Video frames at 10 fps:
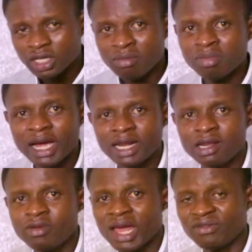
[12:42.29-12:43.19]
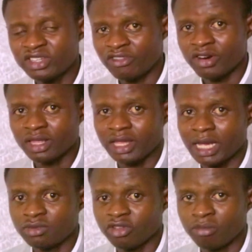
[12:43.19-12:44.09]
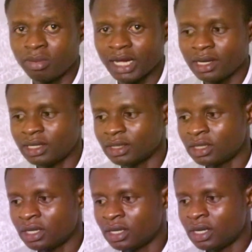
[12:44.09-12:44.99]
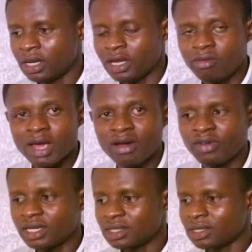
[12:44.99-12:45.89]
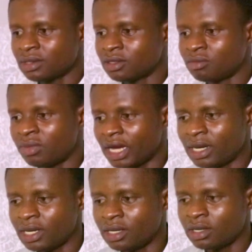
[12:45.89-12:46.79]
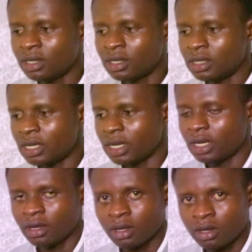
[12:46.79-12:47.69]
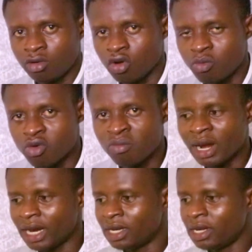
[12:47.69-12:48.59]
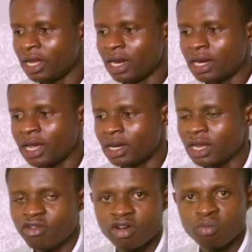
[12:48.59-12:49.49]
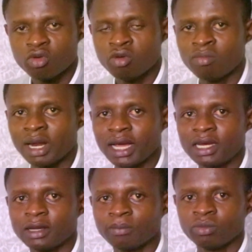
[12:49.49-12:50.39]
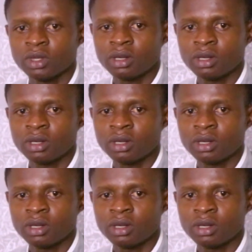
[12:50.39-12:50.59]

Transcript: in blinding, we have several types of blinding. Then we have the single blinding, the double blinding, and then the triple blinding.